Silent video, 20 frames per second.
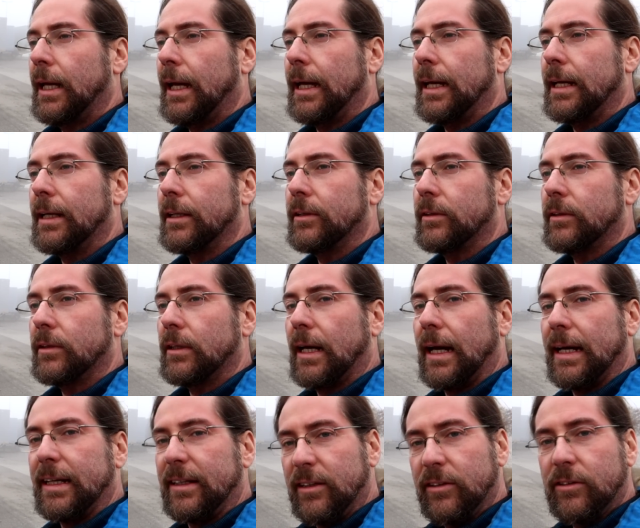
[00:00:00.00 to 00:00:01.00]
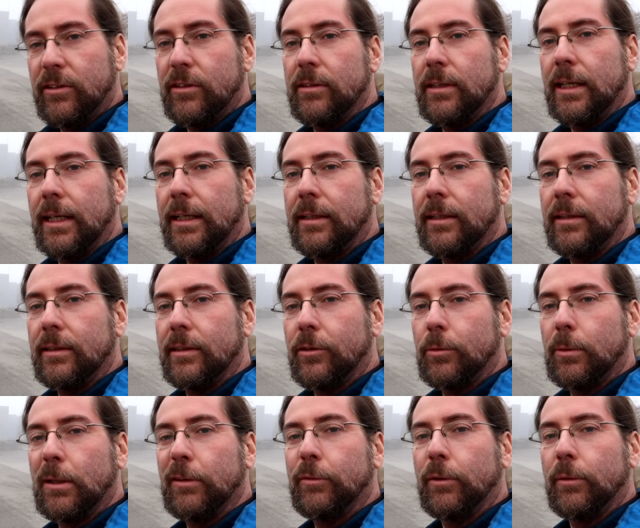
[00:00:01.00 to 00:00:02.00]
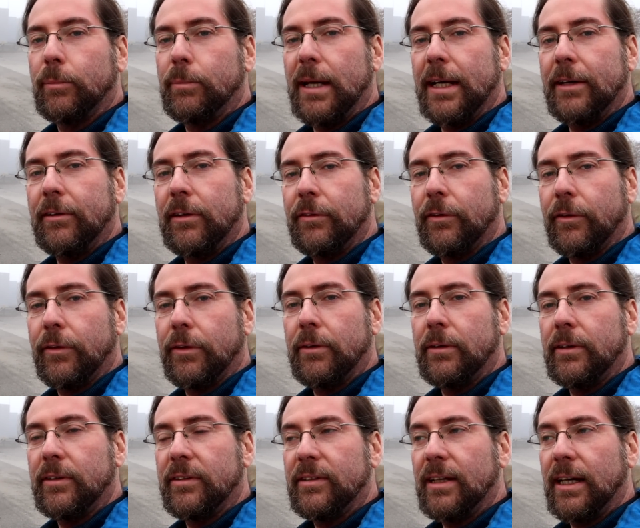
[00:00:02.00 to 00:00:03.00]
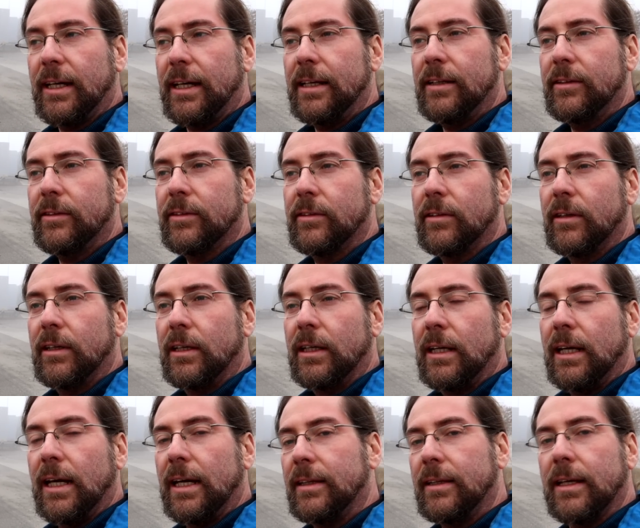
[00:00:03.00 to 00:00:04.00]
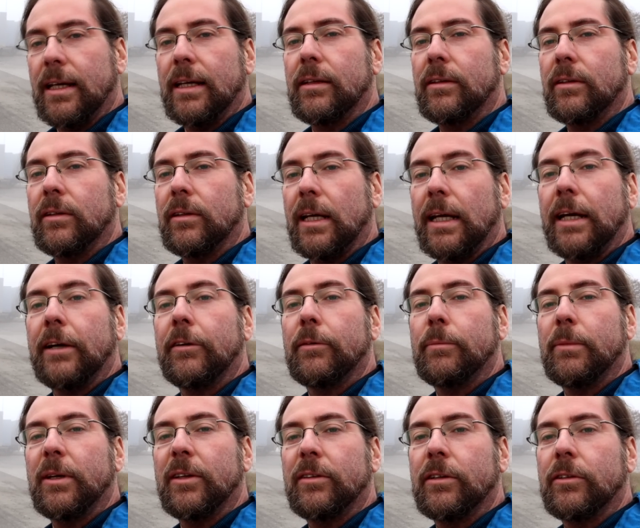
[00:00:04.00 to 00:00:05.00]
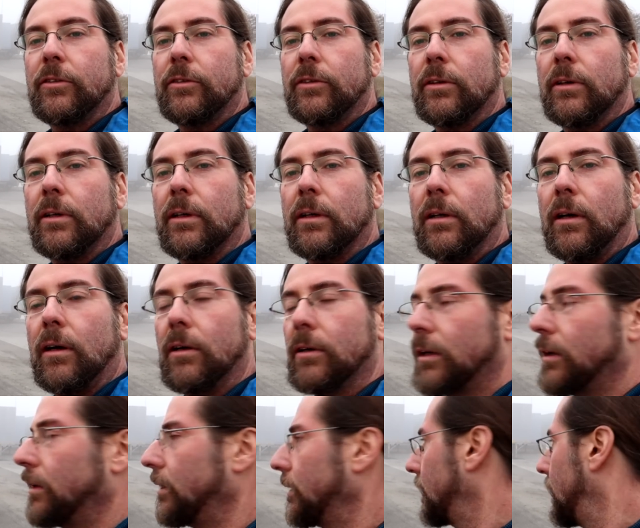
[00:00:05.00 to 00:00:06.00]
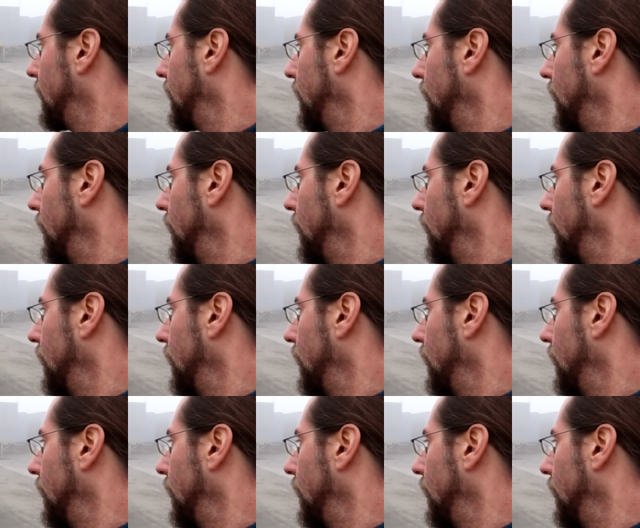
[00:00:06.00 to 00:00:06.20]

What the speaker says: And I disconnected the 12-volt battery for 30 seconds, and then the error message are gone.